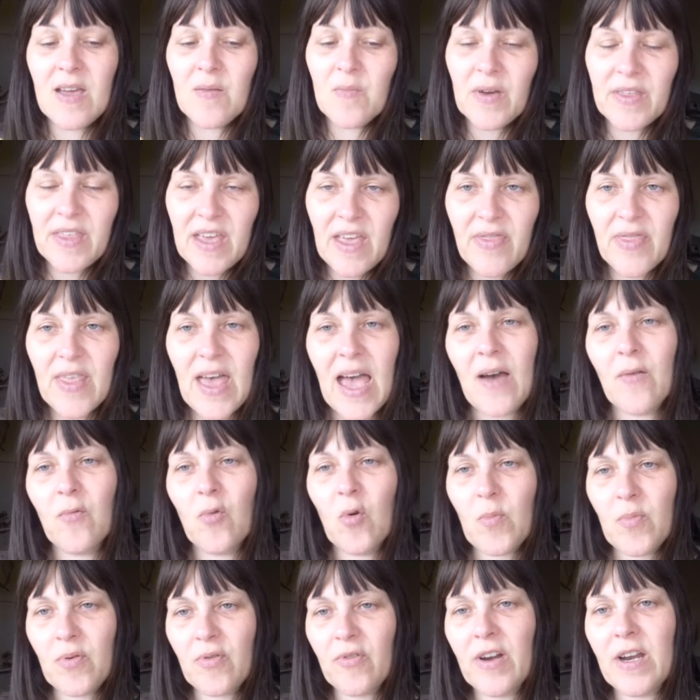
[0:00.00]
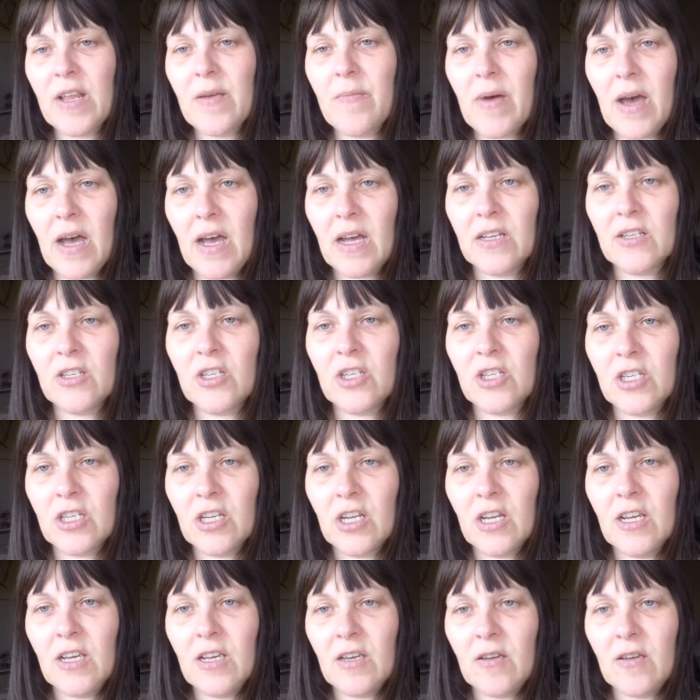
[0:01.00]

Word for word: But then that will pretty much